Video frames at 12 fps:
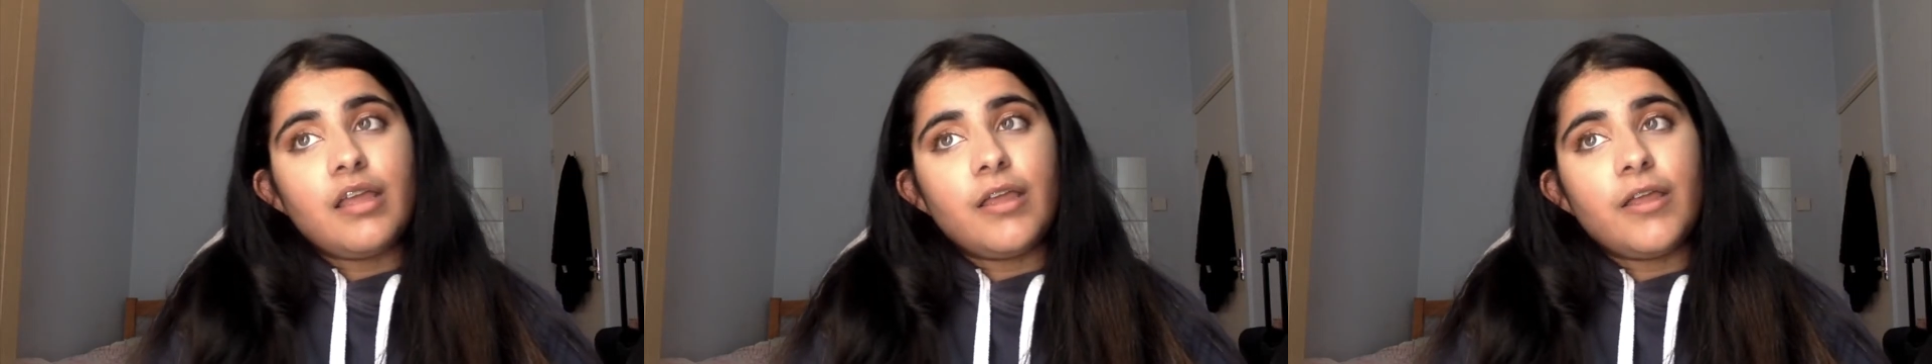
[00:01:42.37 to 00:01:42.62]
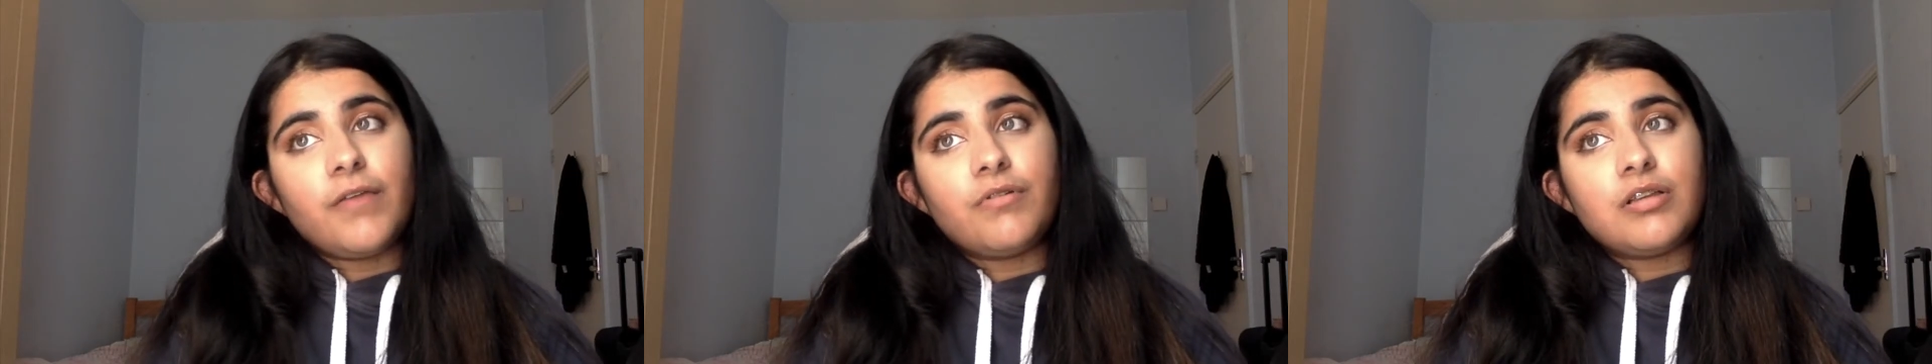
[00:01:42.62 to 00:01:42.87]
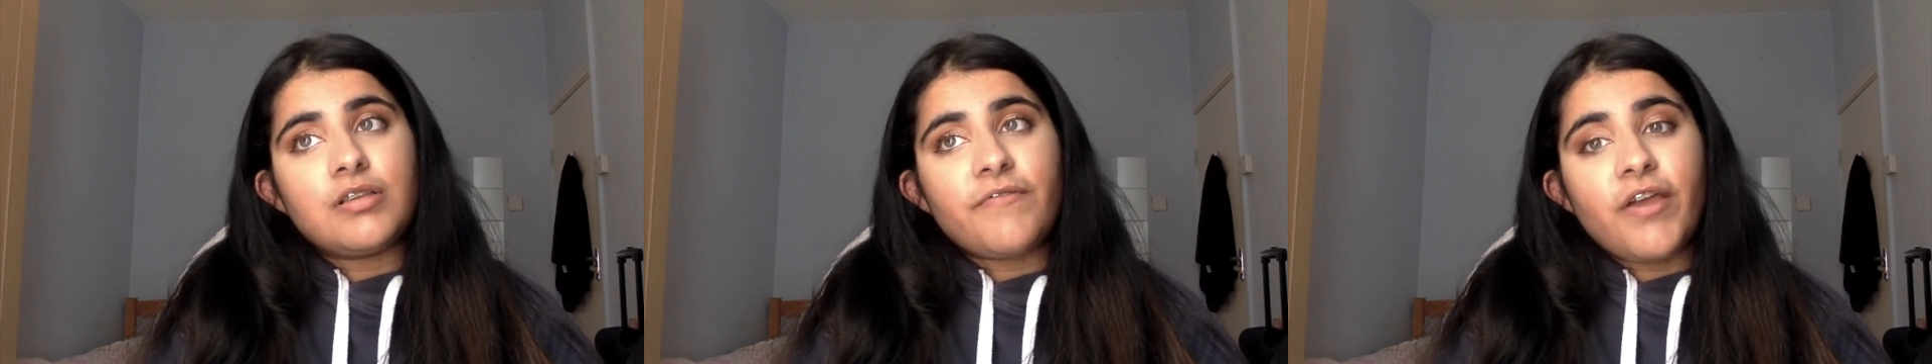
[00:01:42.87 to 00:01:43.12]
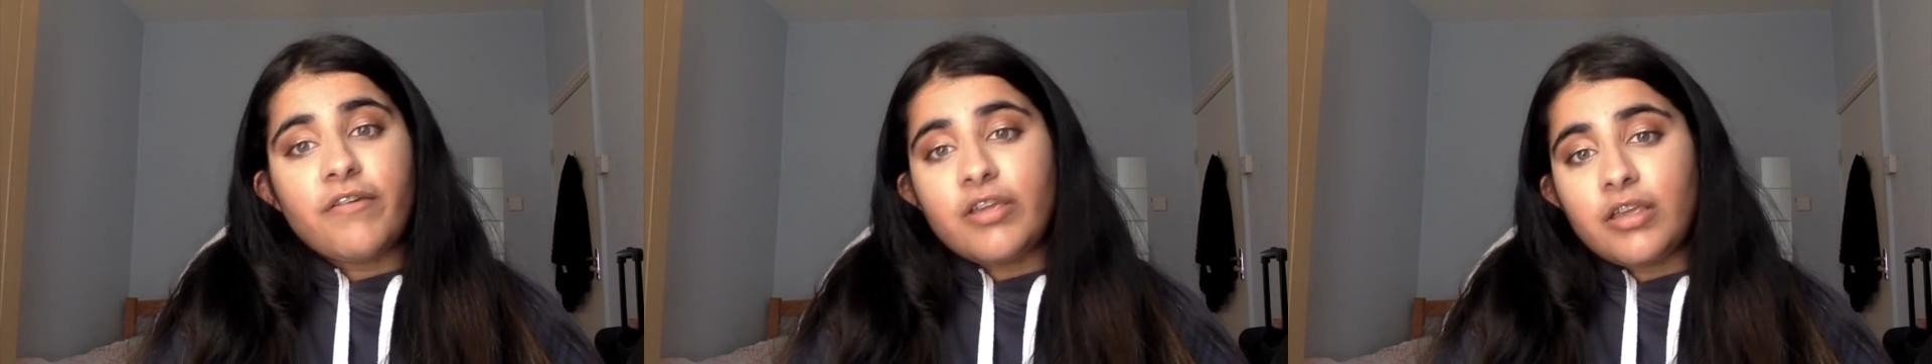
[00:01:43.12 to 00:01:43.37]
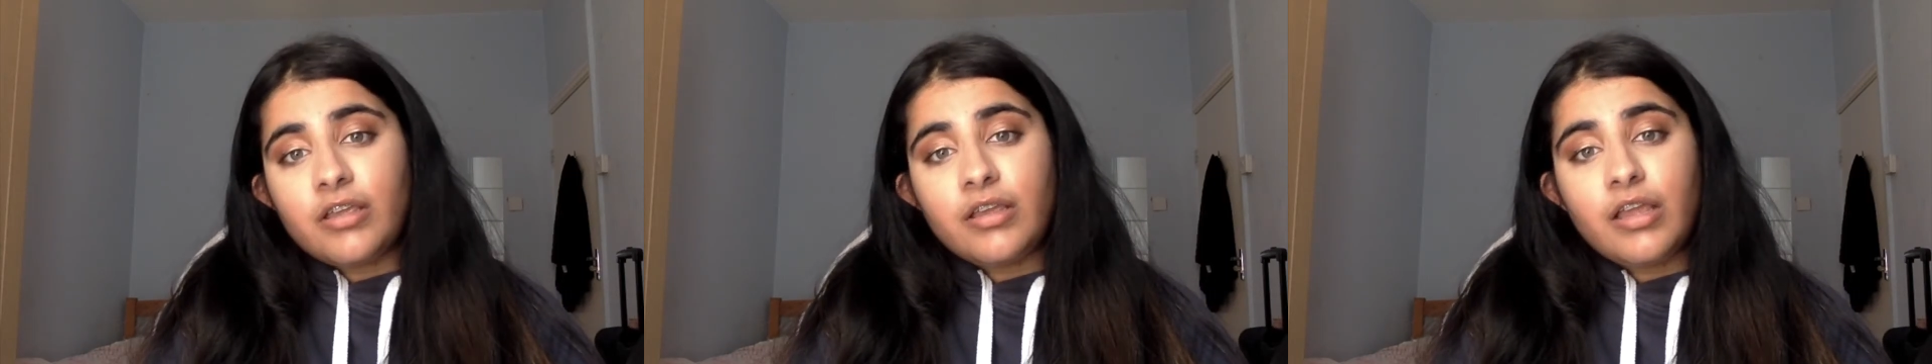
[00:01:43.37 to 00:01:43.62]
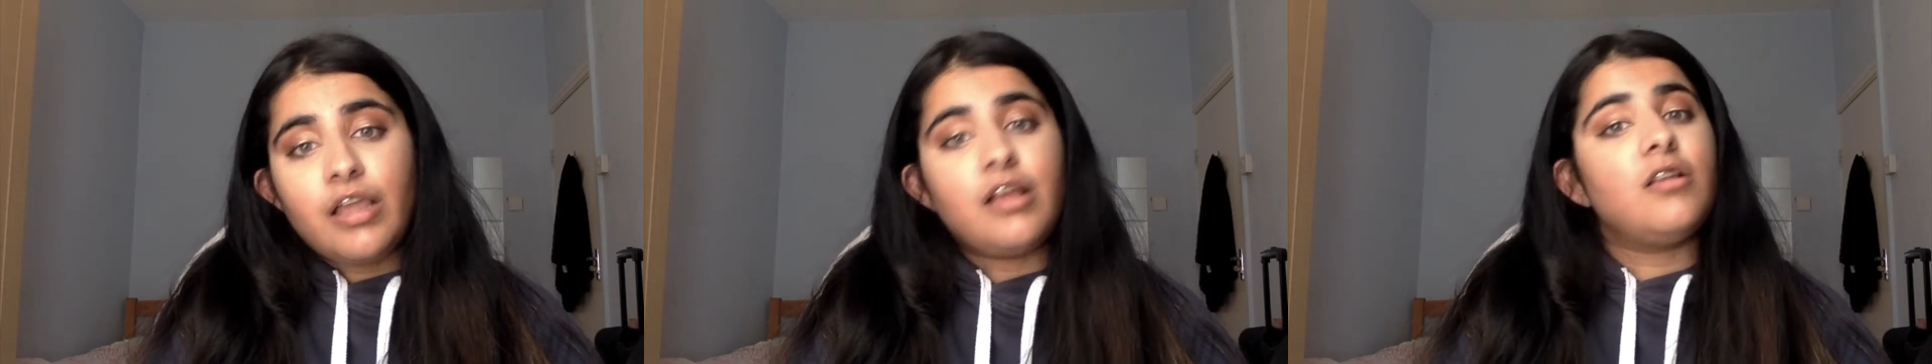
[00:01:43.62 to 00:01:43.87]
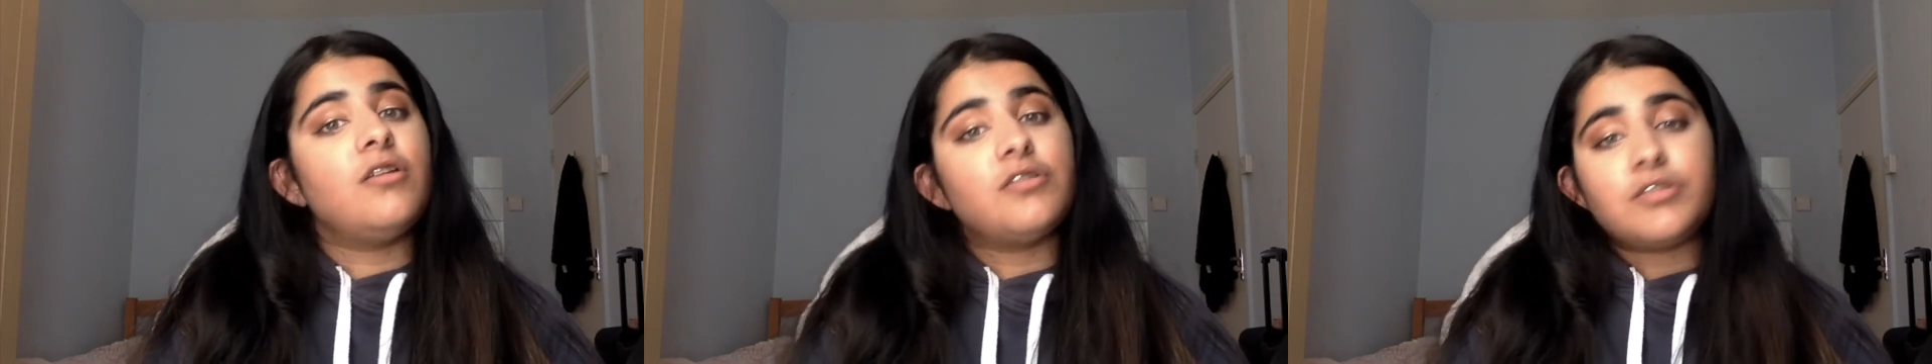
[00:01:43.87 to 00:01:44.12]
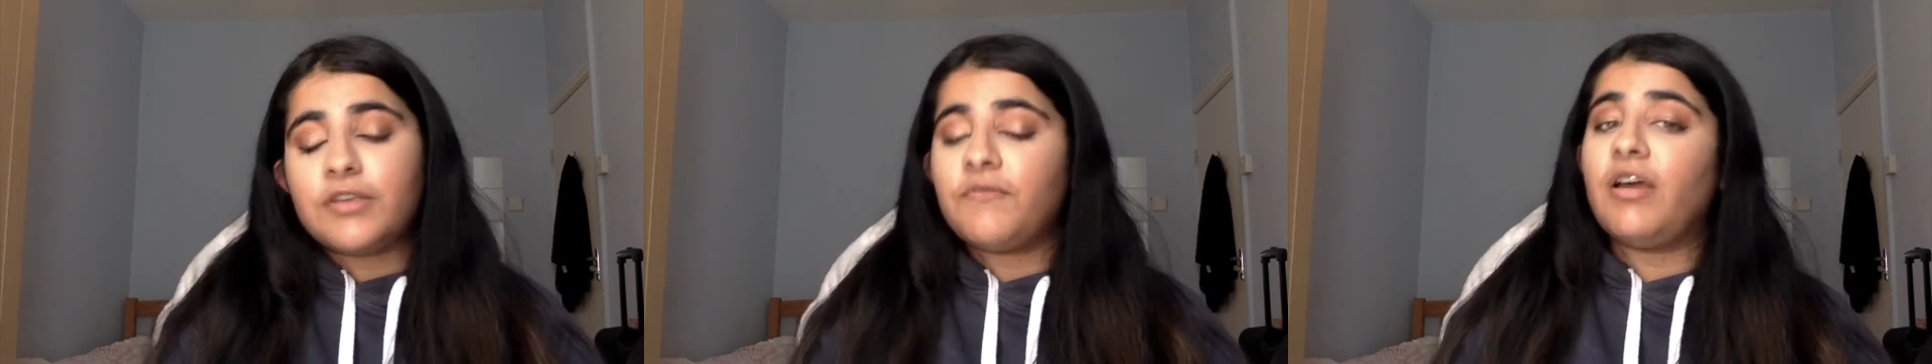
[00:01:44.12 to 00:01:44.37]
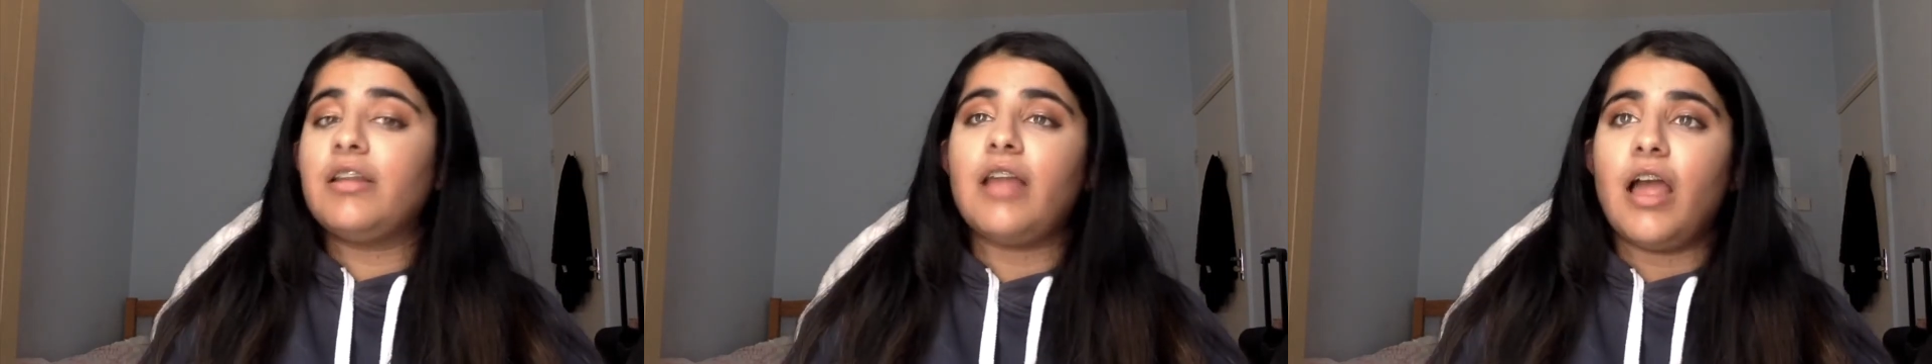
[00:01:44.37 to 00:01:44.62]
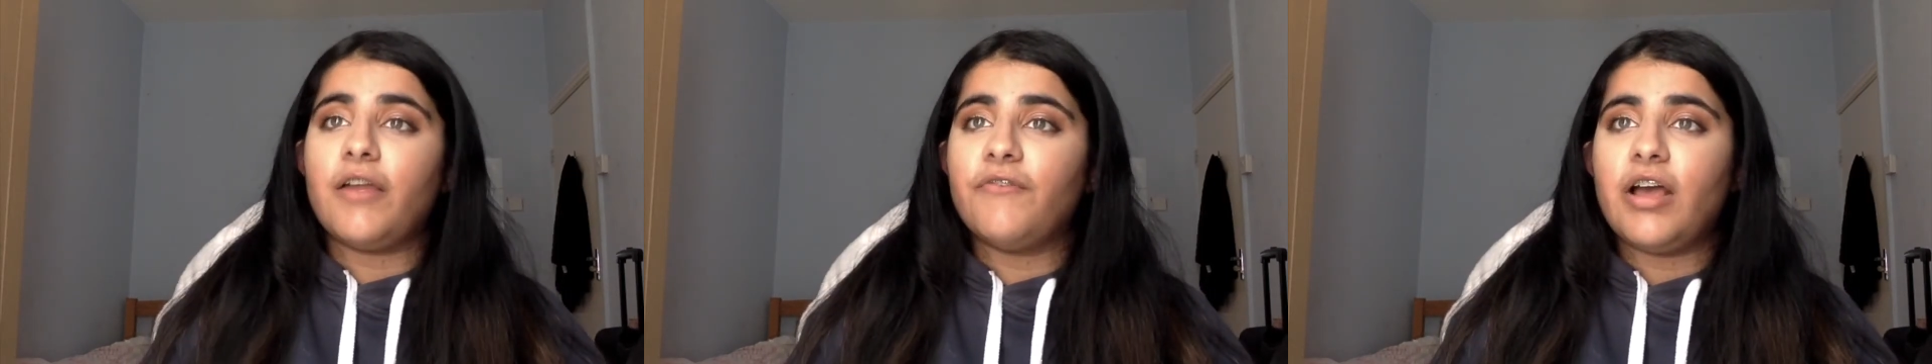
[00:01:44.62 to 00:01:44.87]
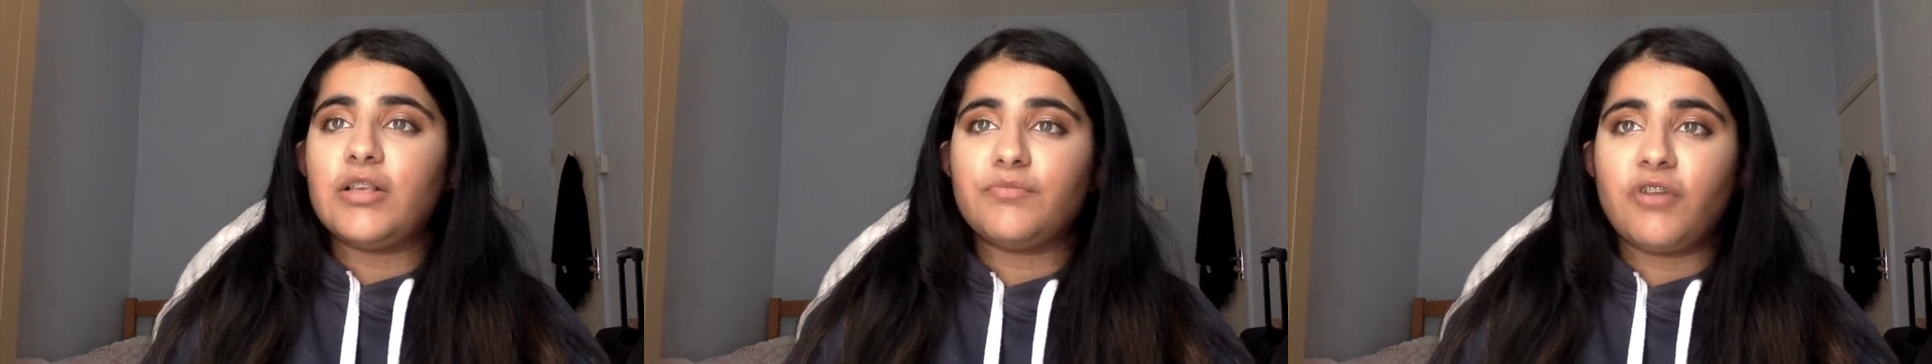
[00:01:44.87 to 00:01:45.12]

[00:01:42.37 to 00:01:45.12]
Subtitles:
it was a very inclusive and diverse